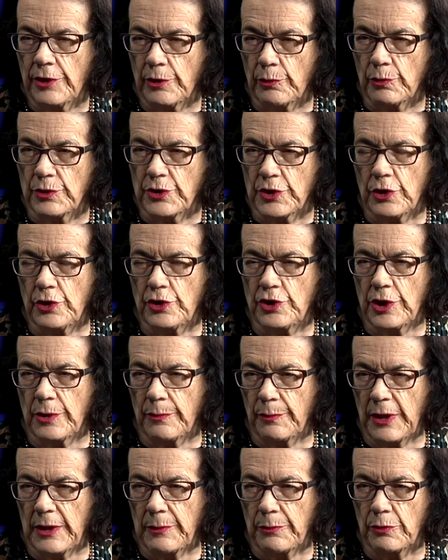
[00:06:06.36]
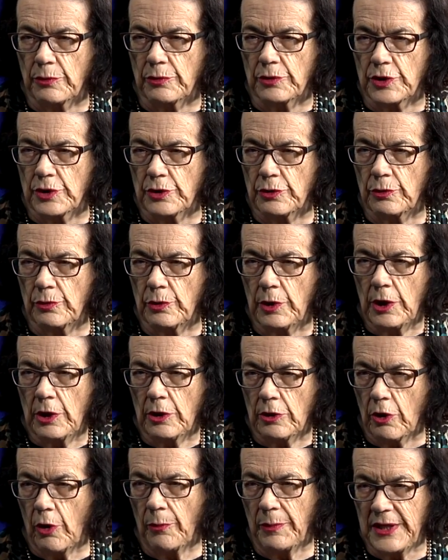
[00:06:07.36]
that was urging people to
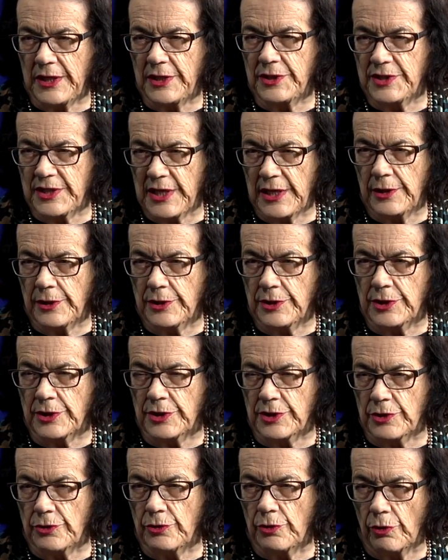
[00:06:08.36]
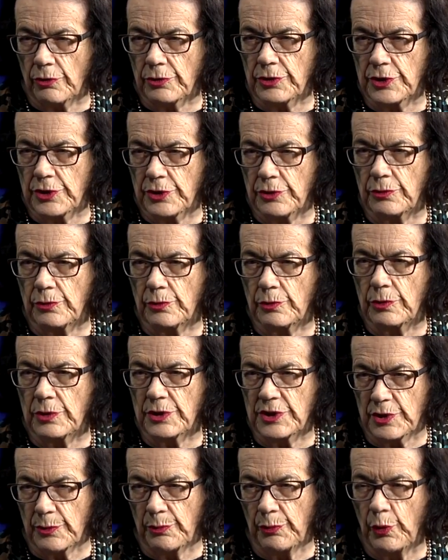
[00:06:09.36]
lobby senators not to
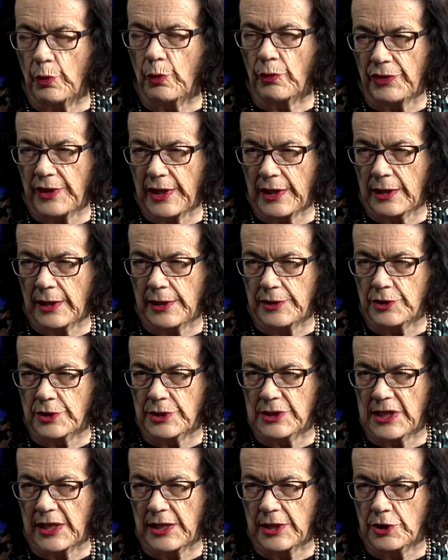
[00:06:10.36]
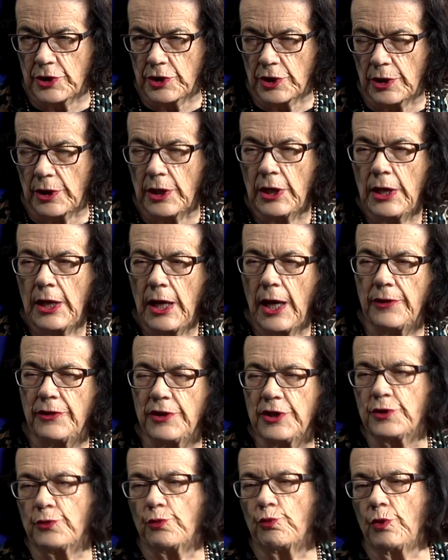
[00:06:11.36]
support that legislation. And
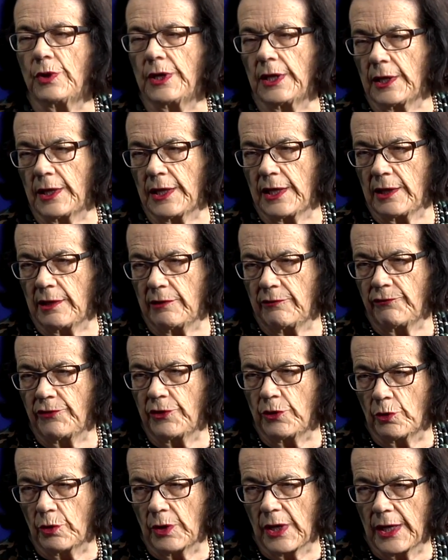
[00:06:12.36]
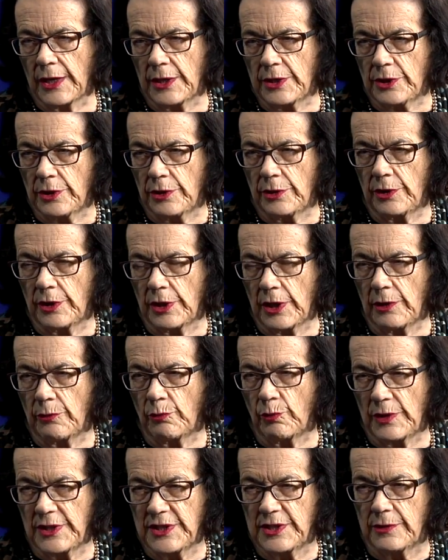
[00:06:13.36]
this really infuriated the
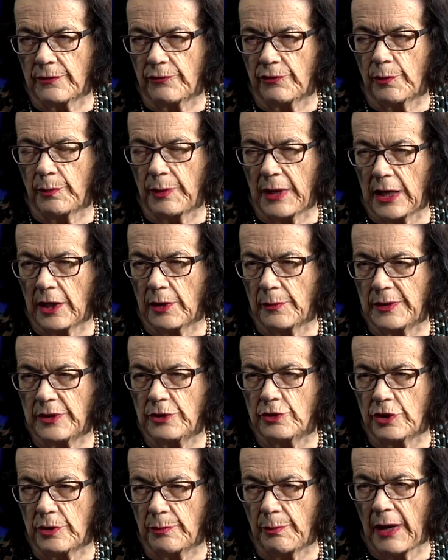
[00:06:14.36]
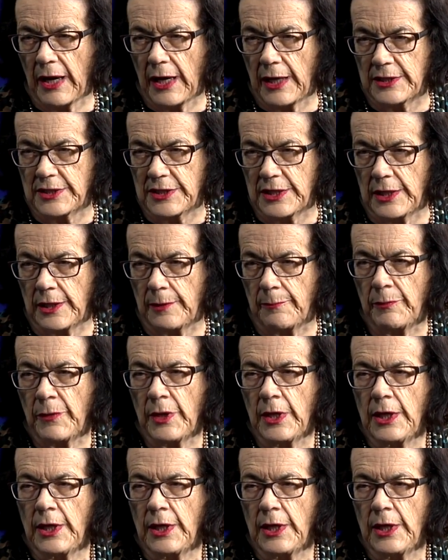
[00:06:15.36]
rest of the parliamentary party.